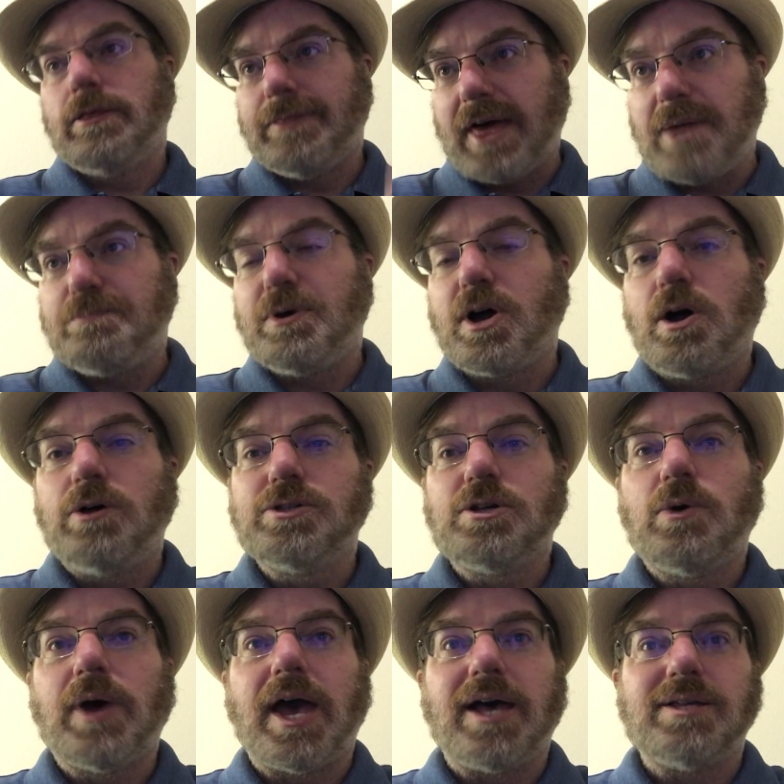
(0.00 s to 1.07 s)
That book
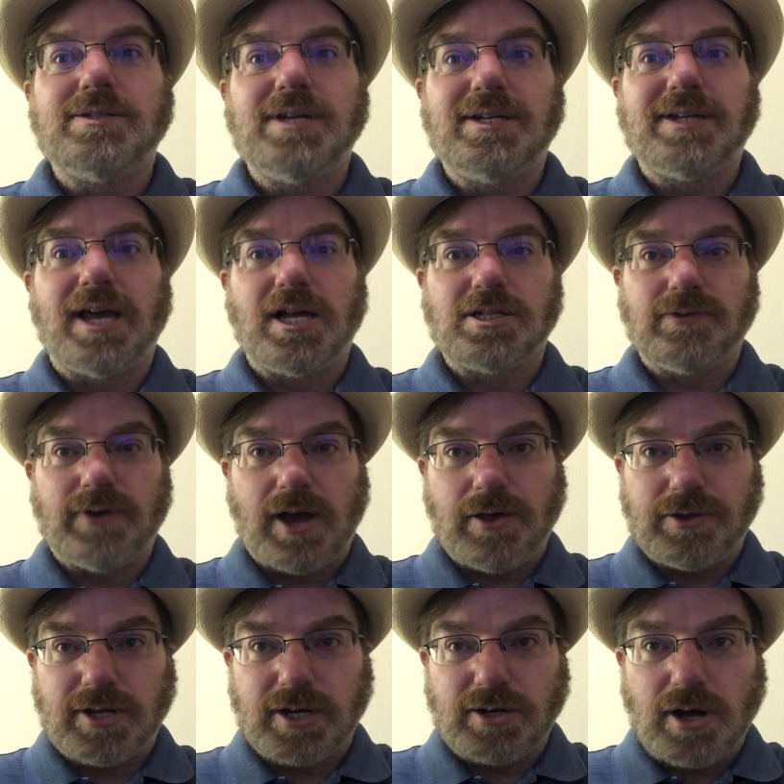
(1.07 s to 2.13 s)
also has details of
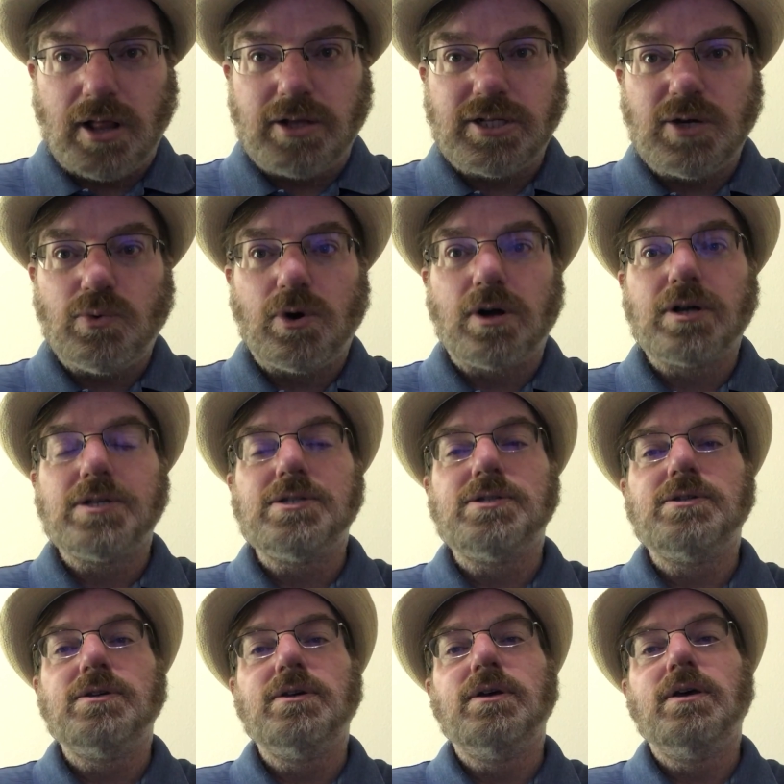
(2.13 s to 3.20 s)
how the technology
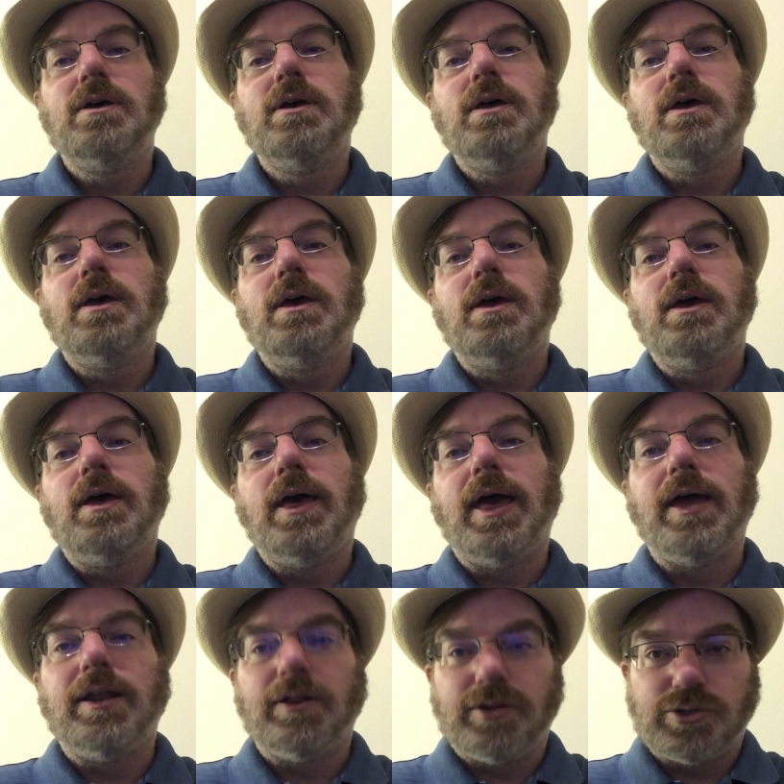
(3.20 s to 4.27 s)
works
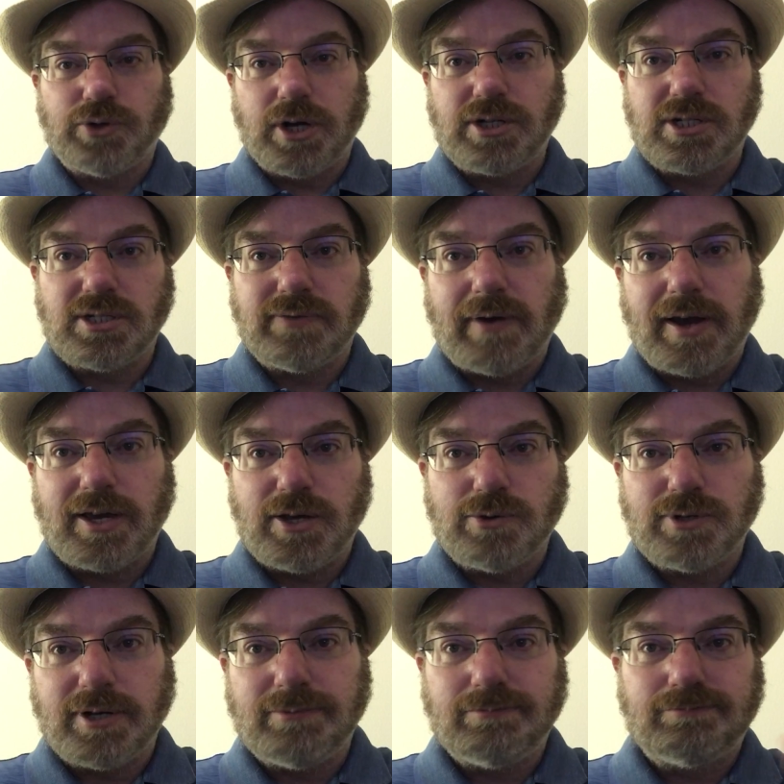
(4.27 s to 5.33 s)
and illustrations of how to
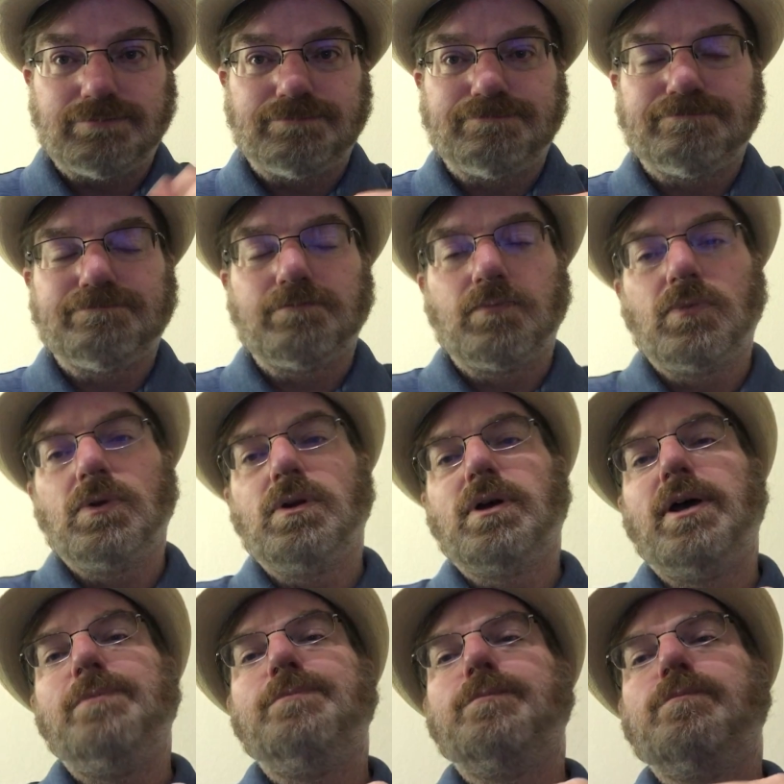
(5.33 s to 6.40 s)
use it.
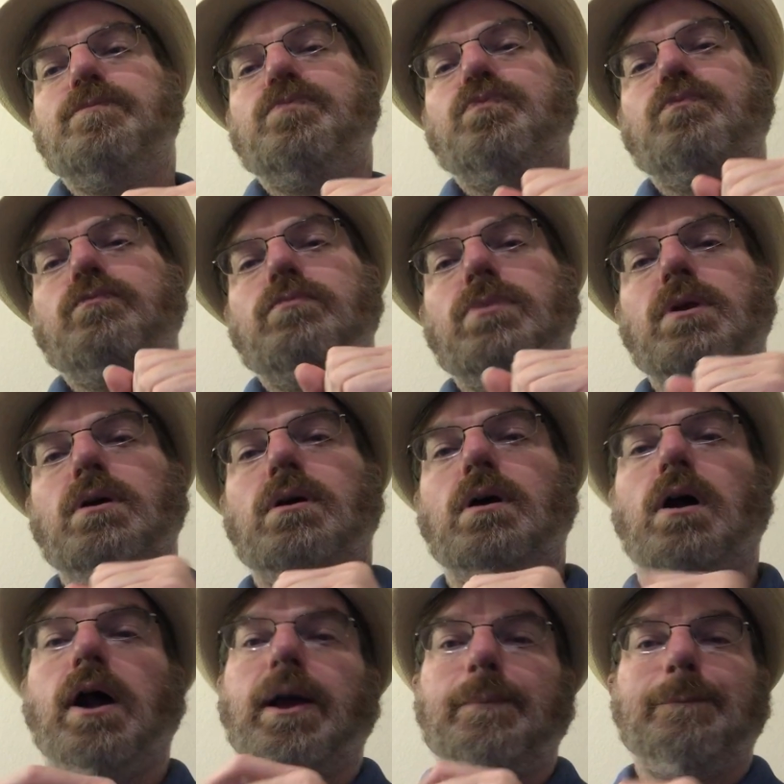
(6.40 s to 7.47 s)
Okay,
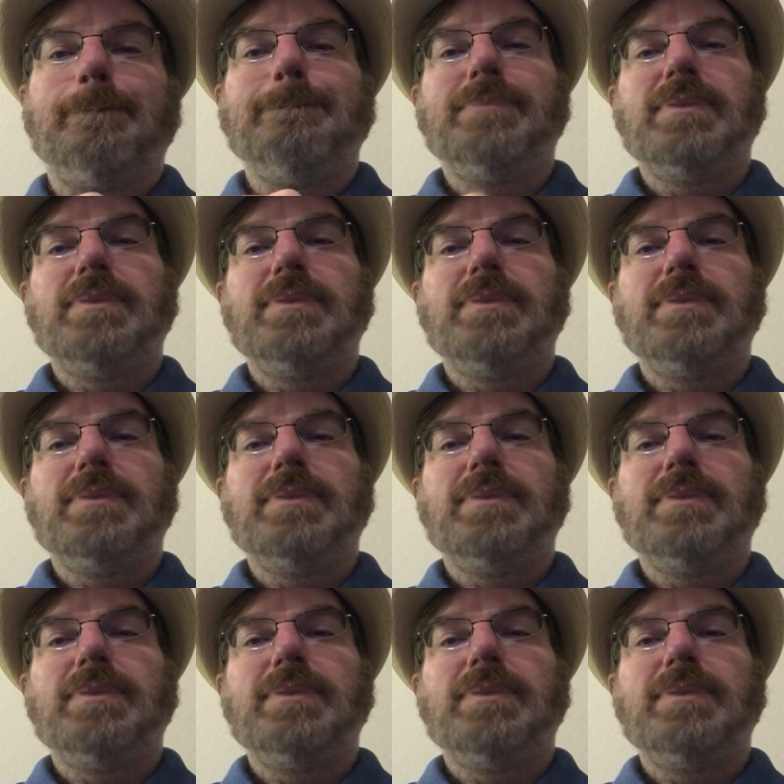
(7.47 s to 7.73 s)
all right.